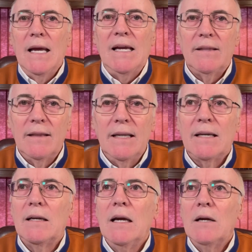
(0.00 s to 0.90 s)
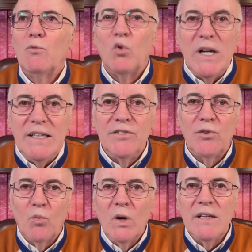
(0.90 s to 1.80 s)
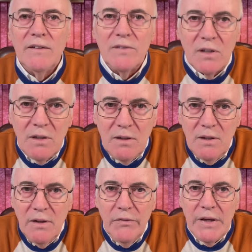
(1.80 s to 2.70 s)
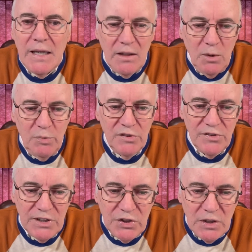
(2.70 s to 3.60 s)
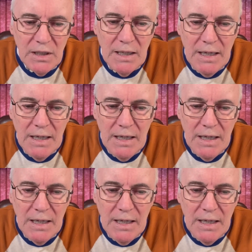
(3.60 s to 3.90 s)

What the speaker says: ethnic, race, or whatever, they get the position.